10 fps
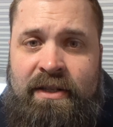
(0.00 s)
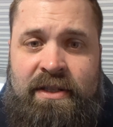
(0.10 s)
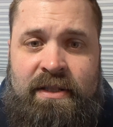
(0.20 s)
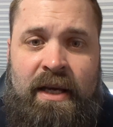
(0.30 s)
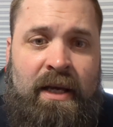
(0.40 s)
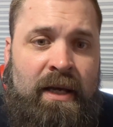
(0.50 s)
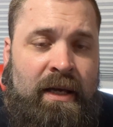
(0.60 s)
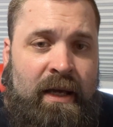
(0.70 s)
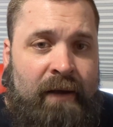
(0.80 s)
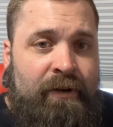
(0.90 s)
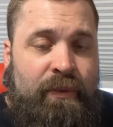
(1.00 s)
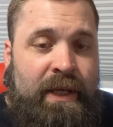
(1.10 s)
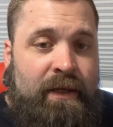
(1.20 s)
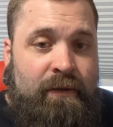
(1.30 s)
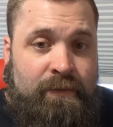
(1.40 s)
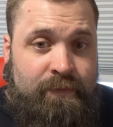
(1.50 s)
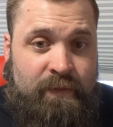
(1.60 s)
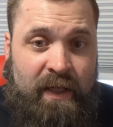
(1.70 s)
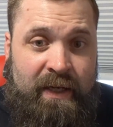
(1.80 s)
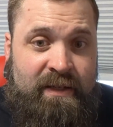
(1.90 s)
just every week
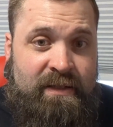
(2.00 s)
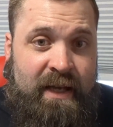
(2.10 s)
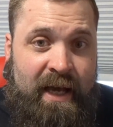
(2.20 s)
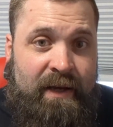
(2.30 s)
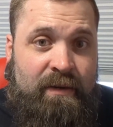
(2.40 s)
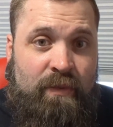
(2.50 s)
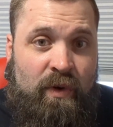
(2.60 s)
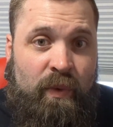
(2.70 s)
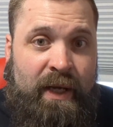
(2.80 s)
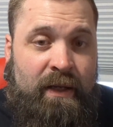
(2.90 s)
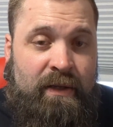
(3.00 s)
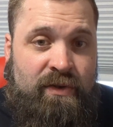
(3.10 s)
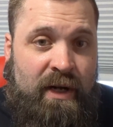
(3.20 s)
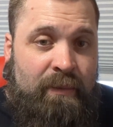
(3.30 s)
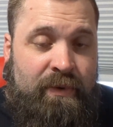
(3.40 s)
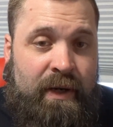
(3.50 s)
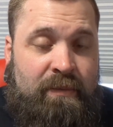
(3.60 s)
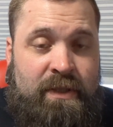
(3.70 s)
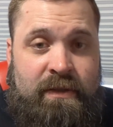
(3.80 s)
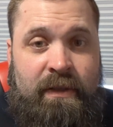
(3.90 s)
I just added more weight and dropped
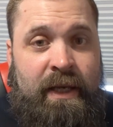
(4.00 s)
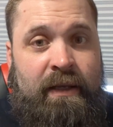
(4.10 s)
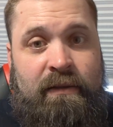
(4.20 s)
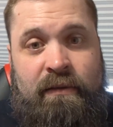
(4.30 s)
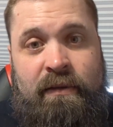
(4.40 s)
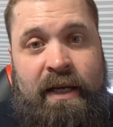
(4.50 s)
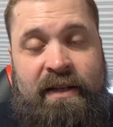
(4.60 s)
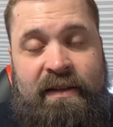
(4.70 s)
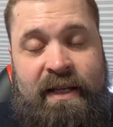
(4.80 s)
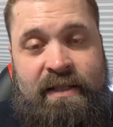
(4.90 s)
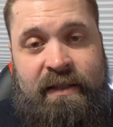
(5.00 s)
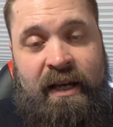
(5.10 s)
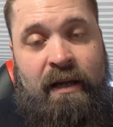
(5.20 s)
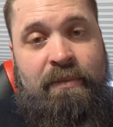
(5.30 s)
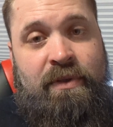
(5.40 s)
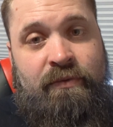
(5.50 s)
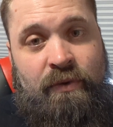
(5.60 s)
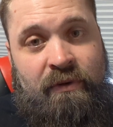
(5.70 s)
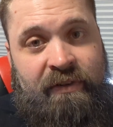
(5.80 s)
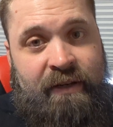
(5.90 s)
reps, and I did that till I got up to
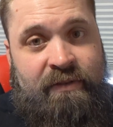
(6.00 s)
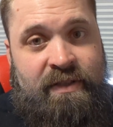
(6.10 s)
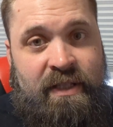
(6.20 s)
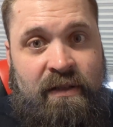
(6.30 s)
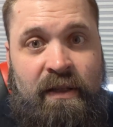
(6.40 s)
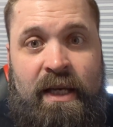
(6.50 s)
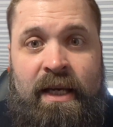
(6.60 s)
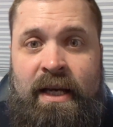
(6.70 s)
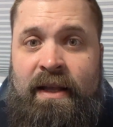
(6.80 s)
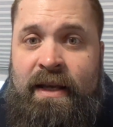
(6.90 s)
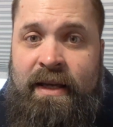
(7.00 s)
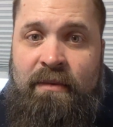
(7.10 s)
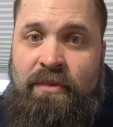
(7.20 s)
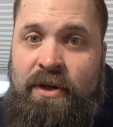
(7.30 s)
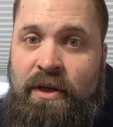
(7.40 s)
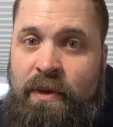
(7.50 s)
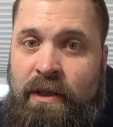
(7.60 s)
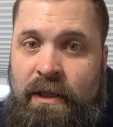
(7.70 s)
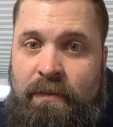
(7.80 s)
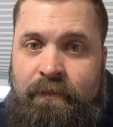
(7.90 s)
405 for single, and that came pretty
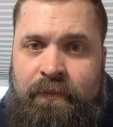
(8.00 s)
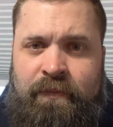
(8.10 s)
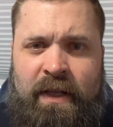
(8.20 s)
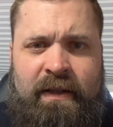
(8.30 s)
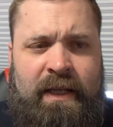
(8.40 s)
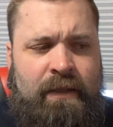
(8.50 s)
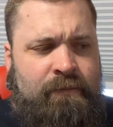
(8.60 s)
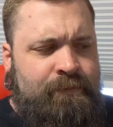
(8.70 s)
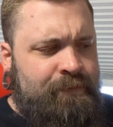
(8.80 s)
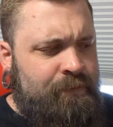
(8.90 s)
quickly. And then